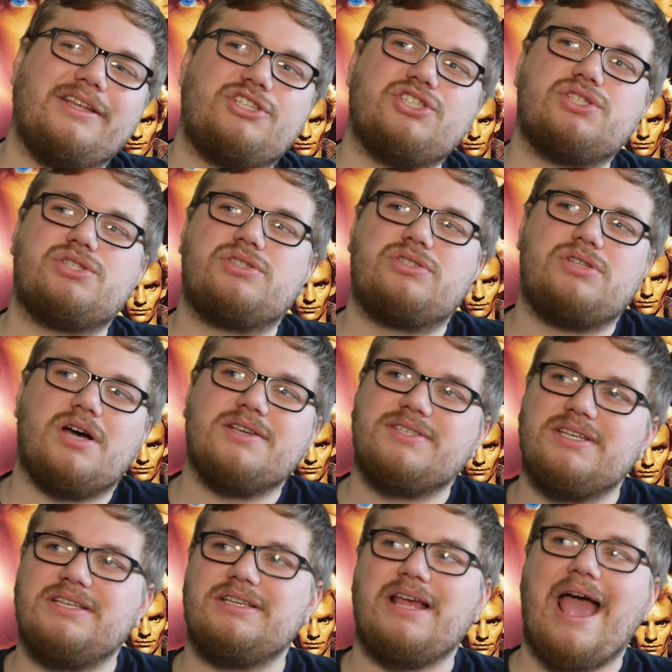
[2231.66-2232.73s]
it just
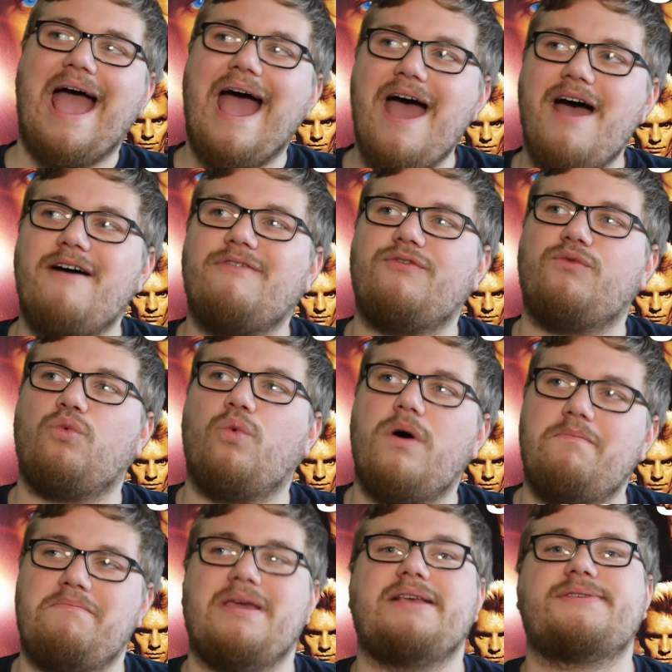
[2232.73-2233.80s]
doesn't have
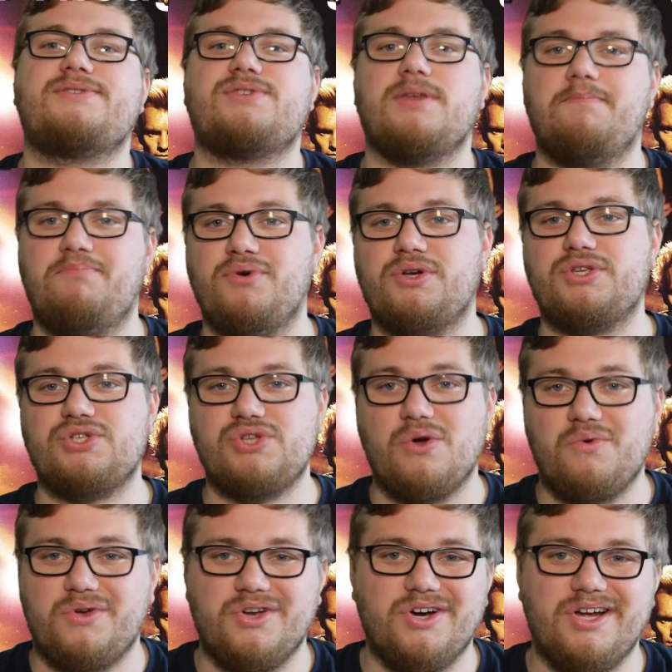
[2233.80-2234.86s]
what makes the book
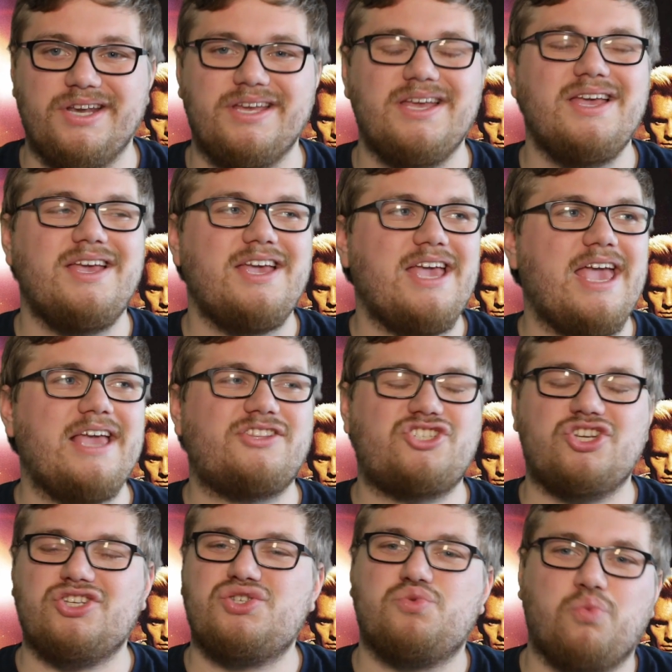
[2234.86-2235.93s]
so good. It
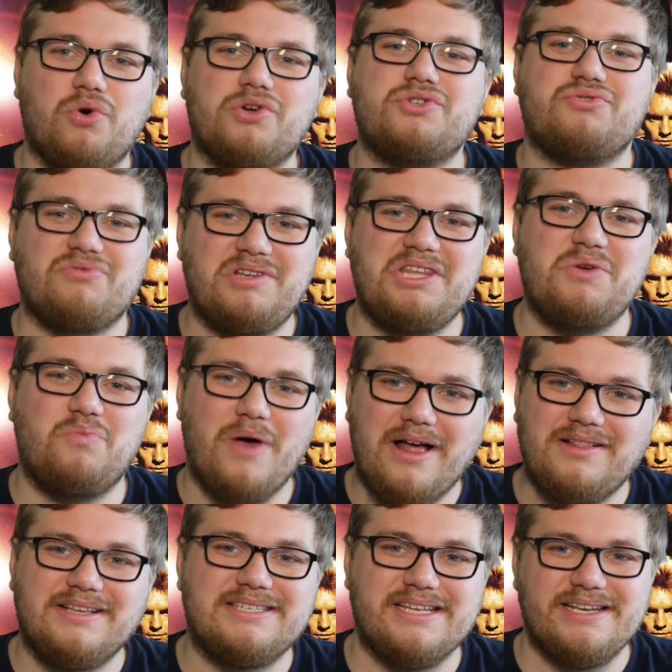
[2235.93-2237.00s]
just works really
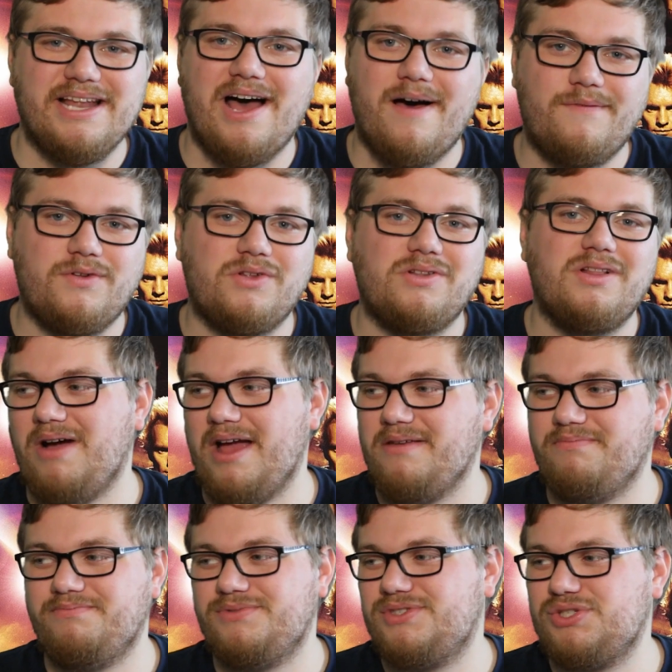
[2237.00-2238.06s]
well as a novel.
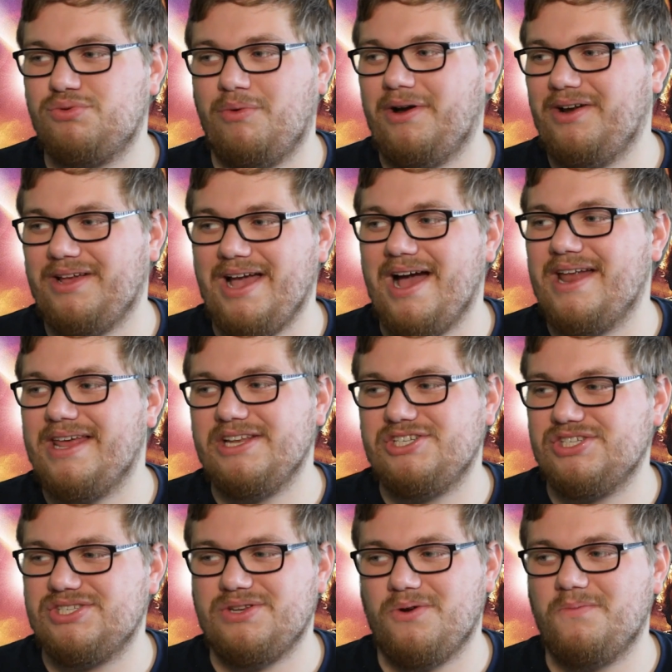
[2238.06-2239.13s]
I swear to God, I
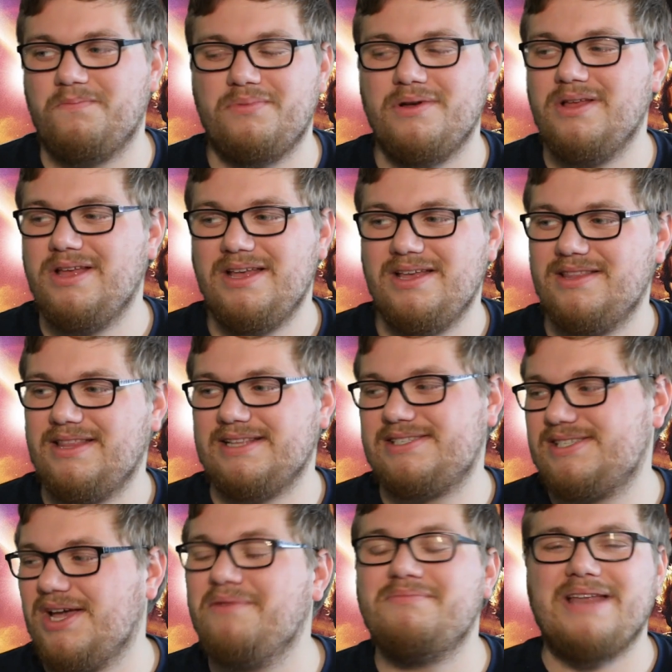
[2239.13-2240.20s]
just hope that
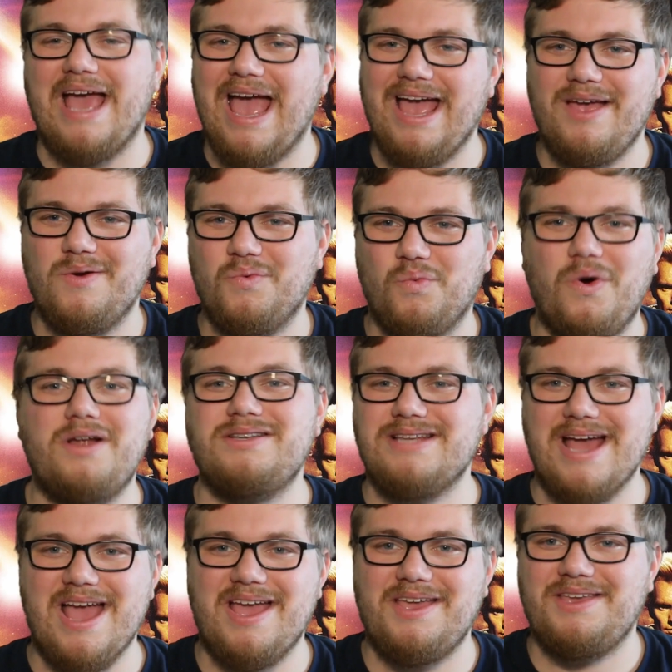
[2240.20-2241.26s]
someday, one
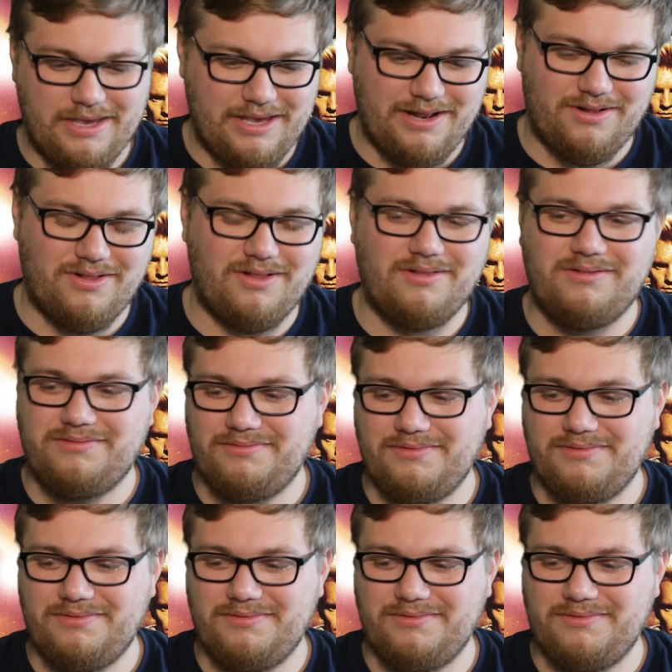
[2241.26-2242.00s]
day, it'll